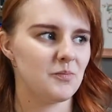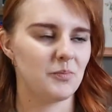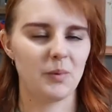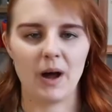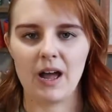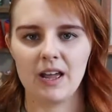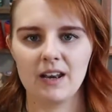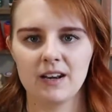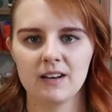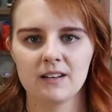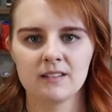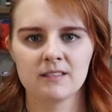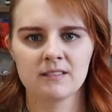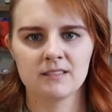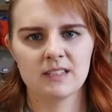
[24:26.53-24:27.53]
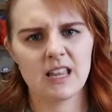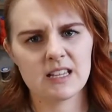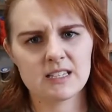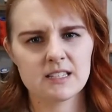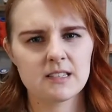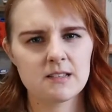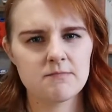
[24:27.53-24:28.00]
But
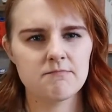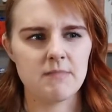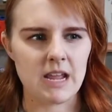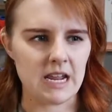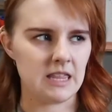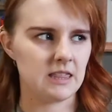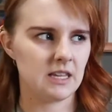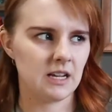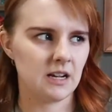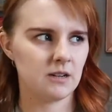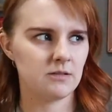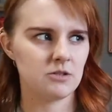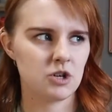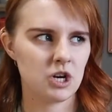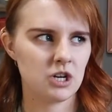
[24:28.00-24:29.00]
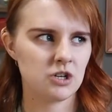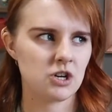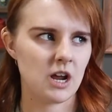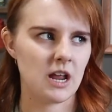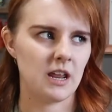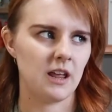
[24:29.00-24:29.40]
that's the main thing I would change.